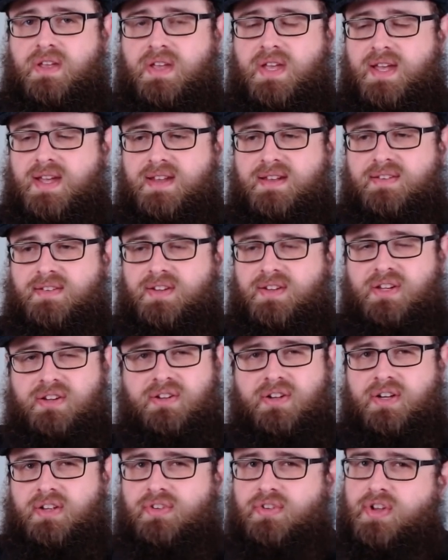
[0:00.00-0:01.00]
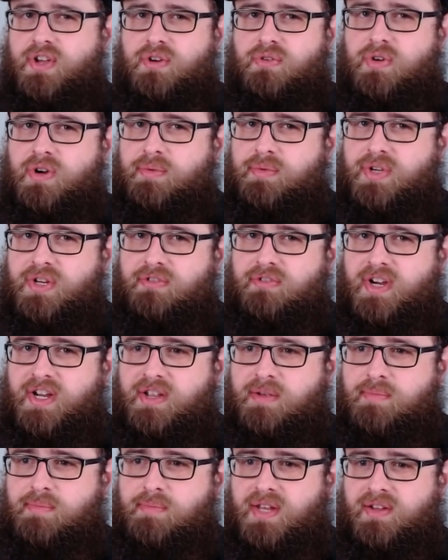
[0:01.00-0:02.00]
And you guys know what I'm going to
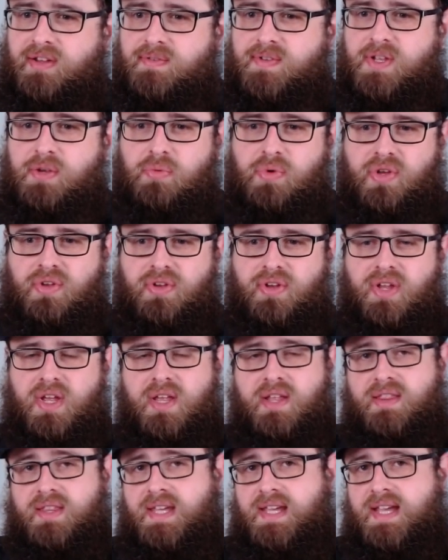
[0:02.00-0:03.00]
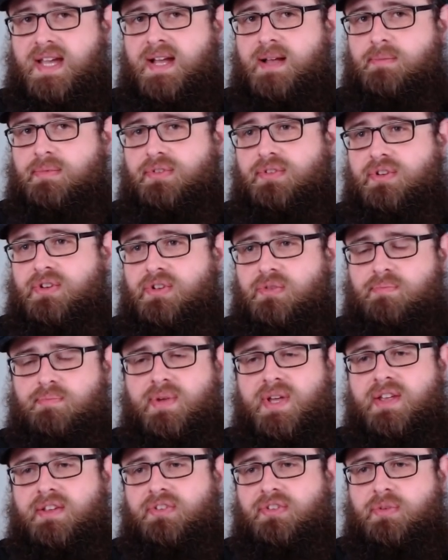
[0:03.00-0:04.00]
recommend. If you want the absolute
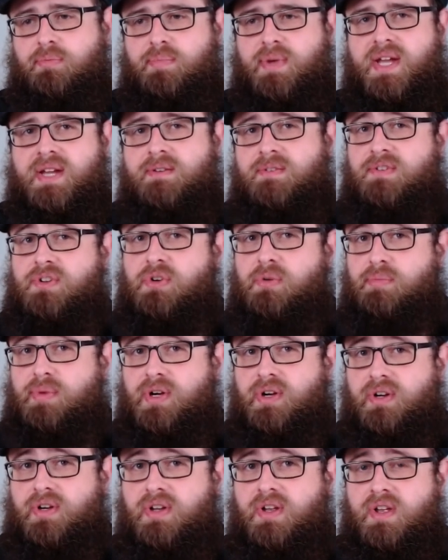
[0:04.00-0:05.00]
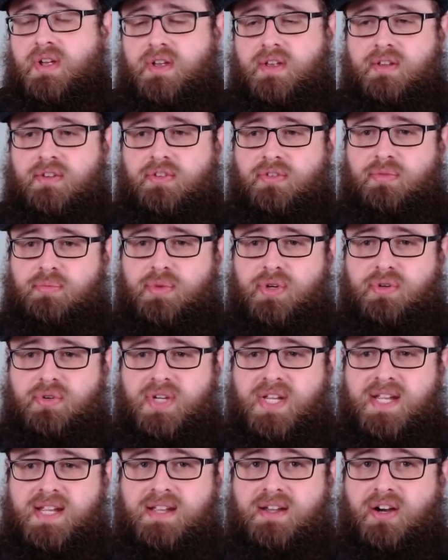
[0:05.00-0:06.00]
best bang for your buck,
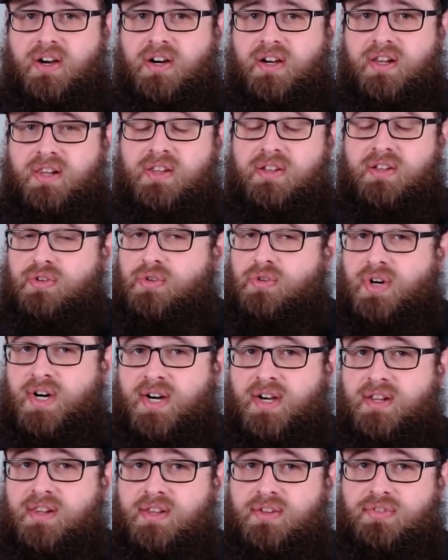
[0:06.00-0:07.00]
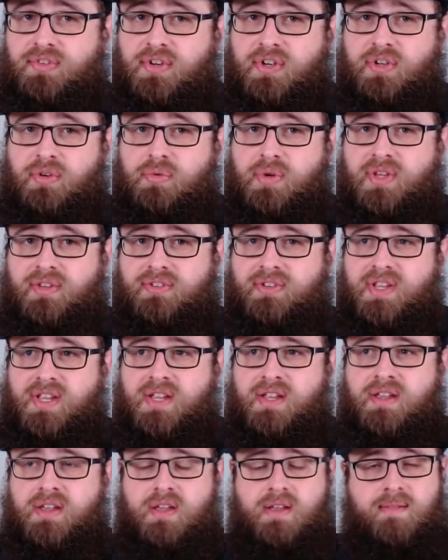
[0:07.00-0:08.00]
smoky Islay or Islay style
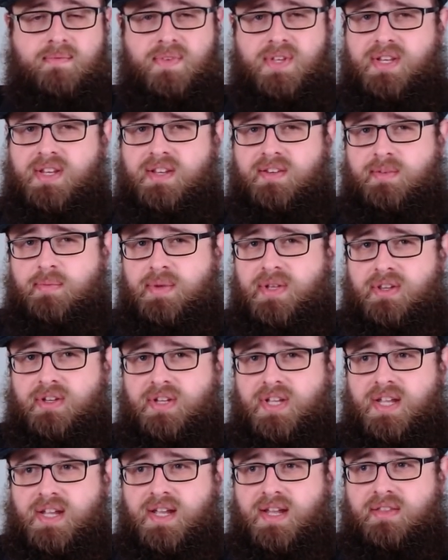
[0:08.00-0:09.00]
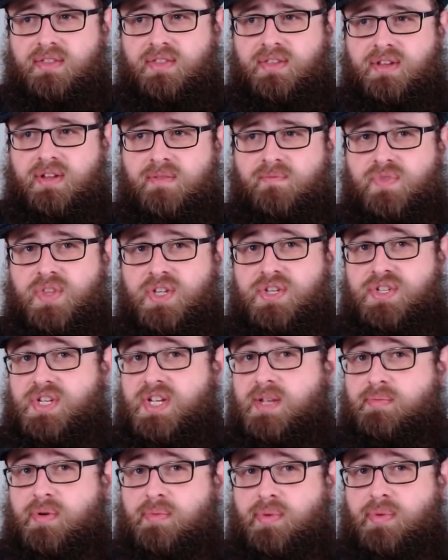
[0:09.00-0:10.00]
whiskey, you need to be looking at the
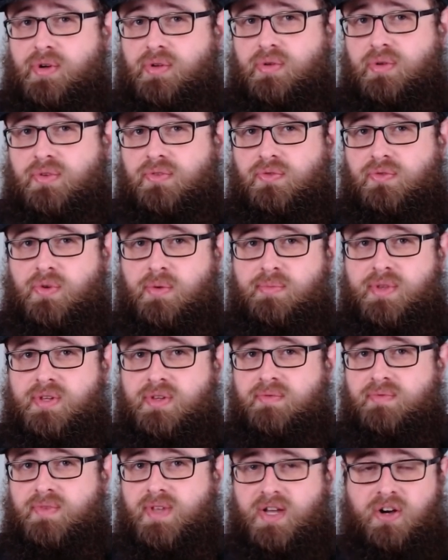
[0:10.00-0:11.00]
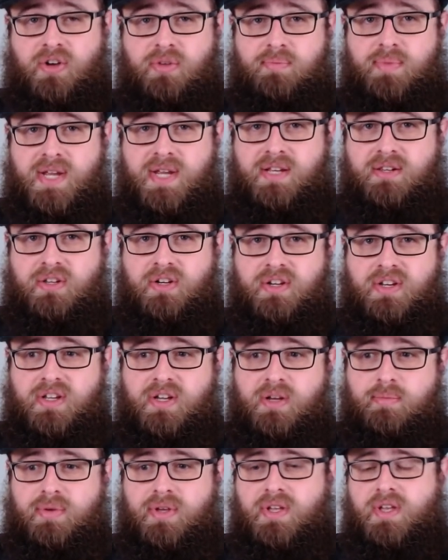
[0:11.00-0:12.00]
cheaper bottles from the Ardbeg
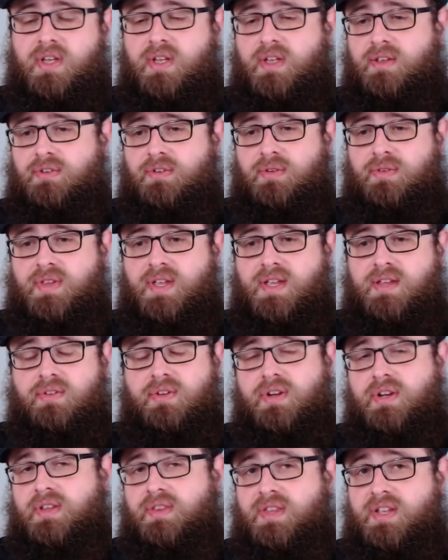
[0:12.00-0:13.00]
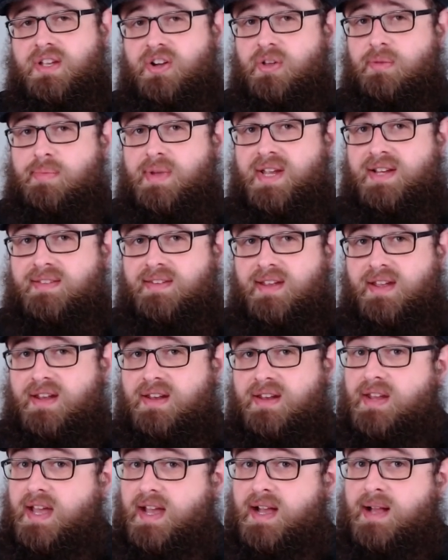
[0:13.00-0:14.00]
lineup. So things like the Ardbeg
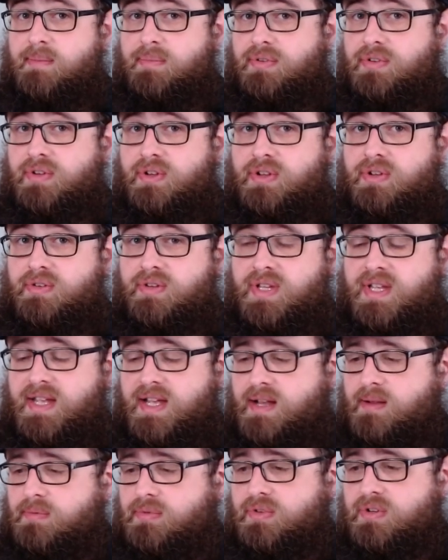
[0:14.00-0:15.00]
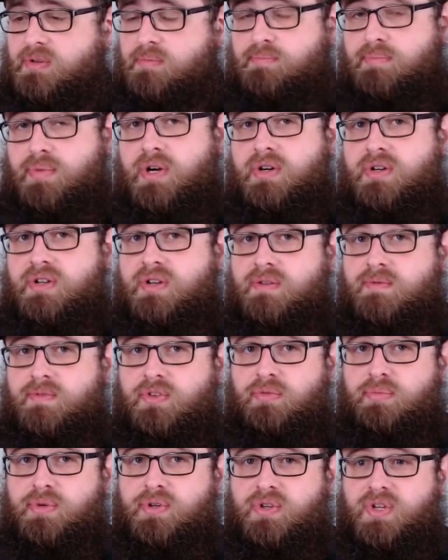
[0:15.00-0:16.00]
10, absolutely, absolute bargain of a
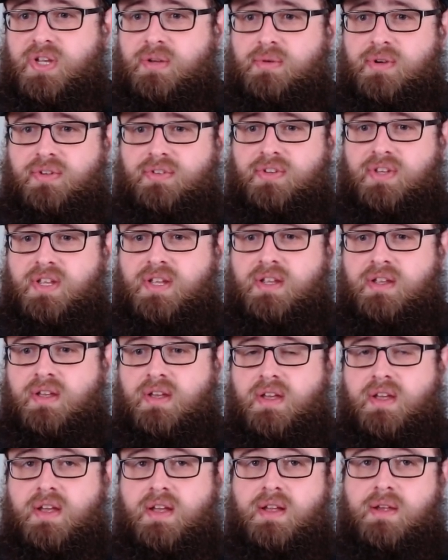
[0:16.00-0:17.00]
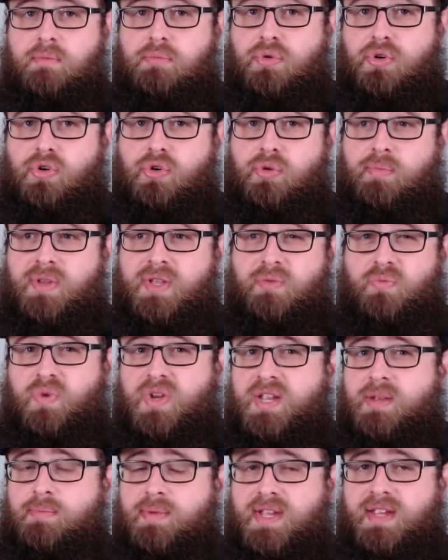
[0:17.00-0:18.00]
smoky whiskey. Probably
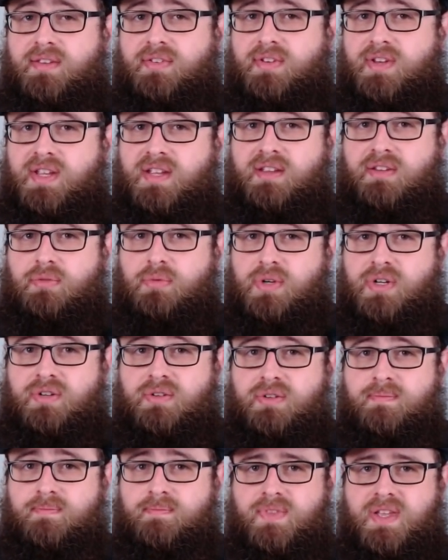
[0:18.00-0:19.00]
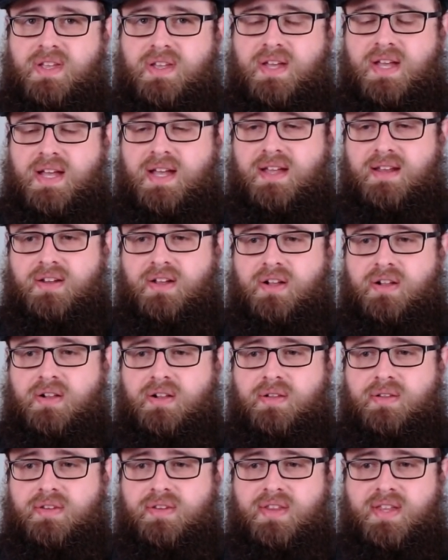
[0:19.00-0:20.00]
Wee Beastie as well. And
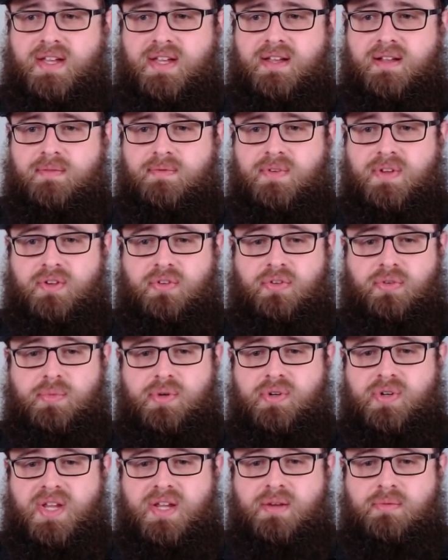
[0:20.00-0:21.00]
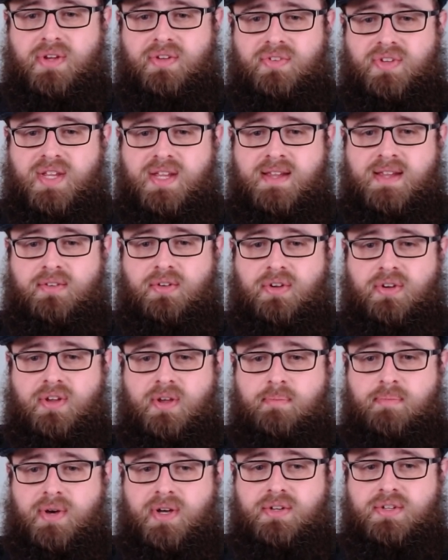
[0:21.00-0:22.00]
other than that, for your smoky whiskies on a
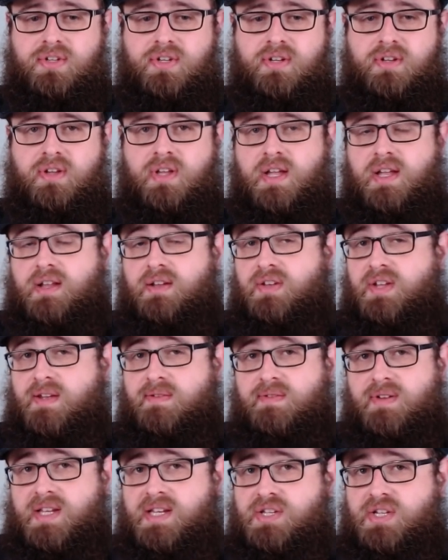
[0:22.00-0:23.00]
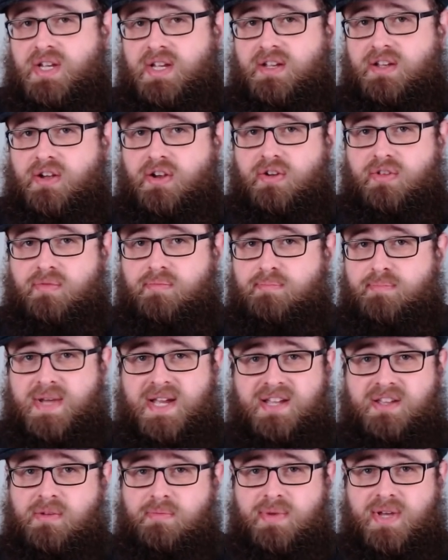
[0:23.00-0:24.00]
budget, definitely check out
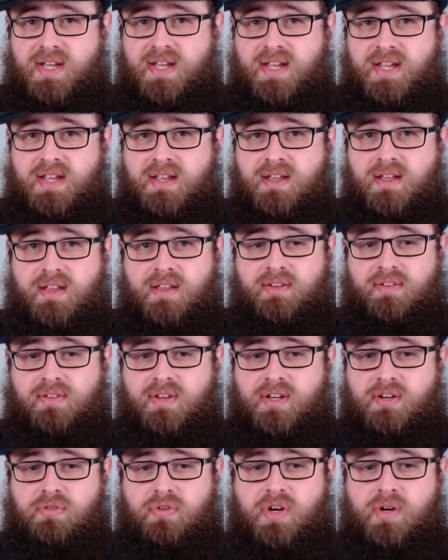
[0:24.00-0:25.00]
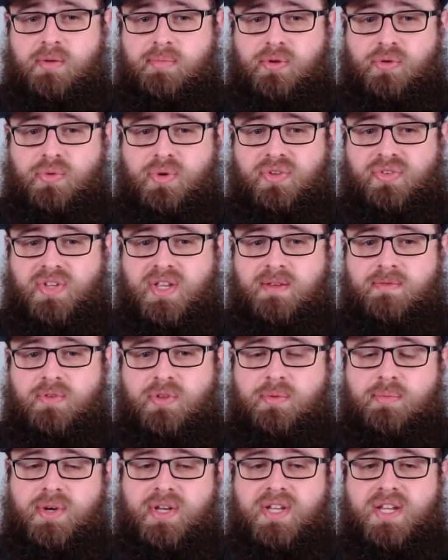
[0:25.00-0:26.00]
Macabay. It's an incredible whiskey for
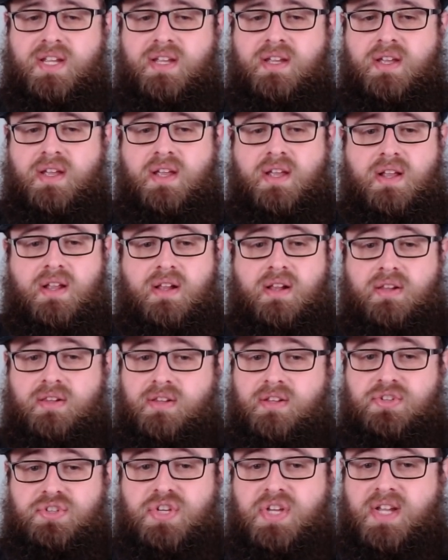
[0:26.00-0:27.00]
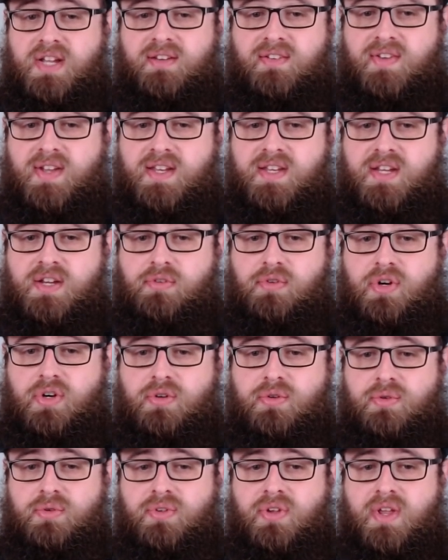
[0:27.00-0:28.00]
the money. Le Chig
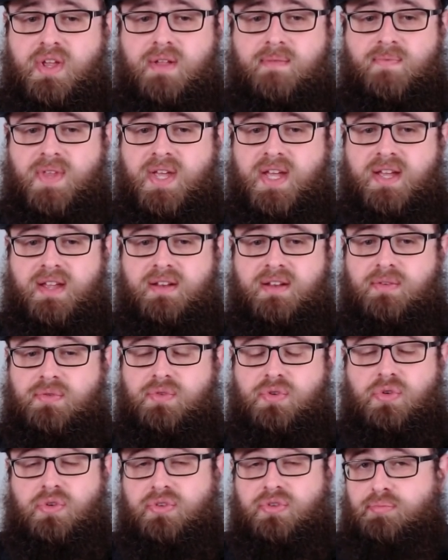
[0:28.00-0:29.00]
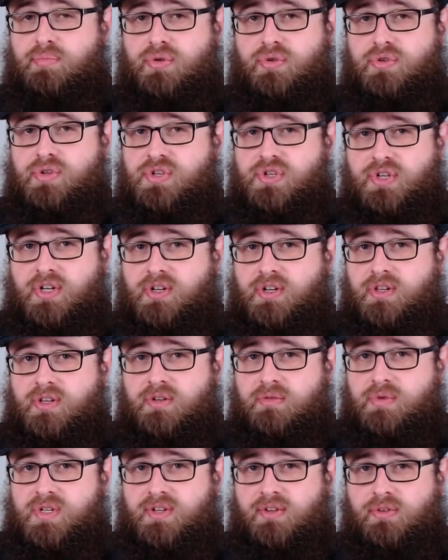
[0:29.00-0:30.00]
10-year-old, and of course Port Charlotte,
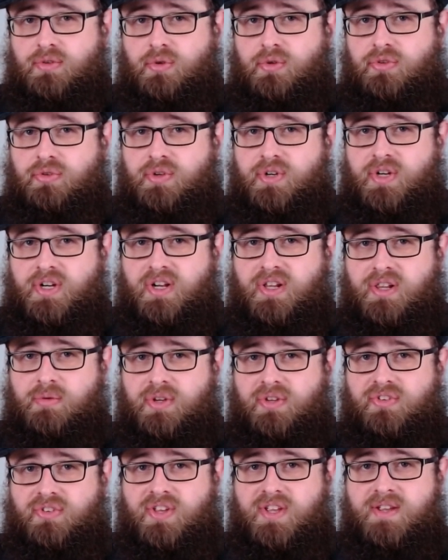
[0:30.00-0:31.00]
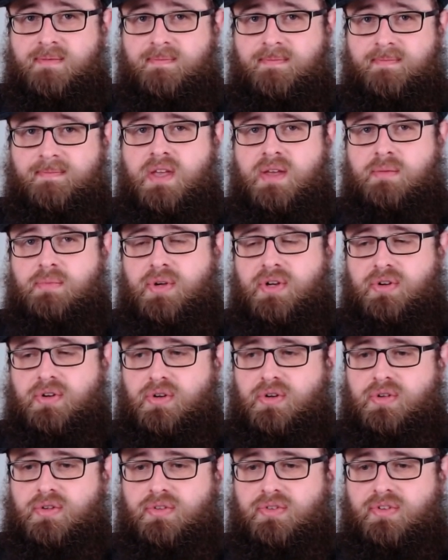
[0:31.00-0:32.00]
which is also an Islay whiskey.
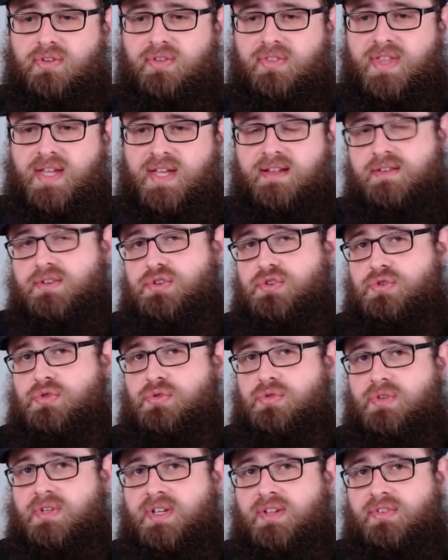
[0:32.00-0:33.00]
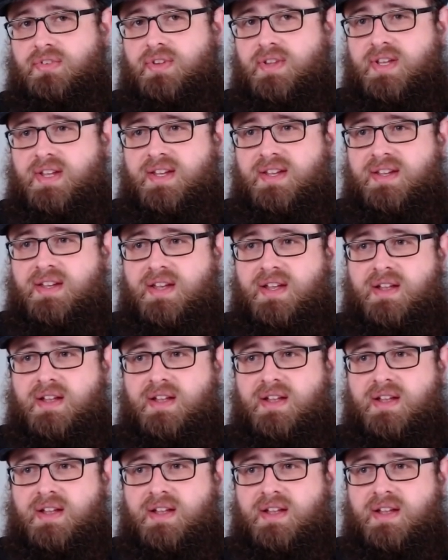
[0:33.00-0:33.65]
Because that short list there,